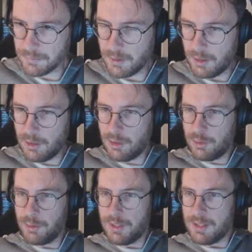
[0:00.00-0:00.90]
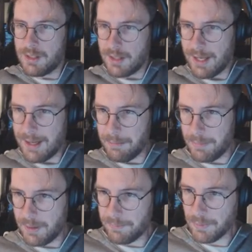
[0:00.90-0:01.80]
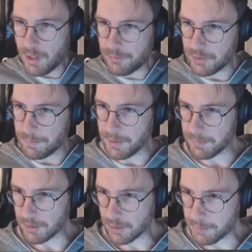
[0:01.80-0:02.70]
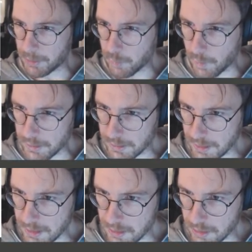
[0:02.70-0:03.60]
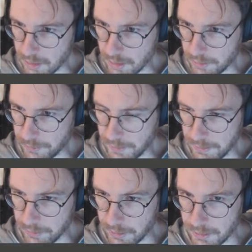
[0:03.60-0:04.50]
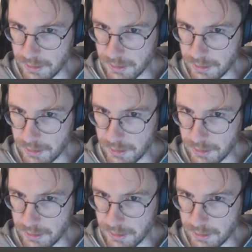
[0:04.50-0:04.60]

Louise M. Off topic, but Robert, what is your favorite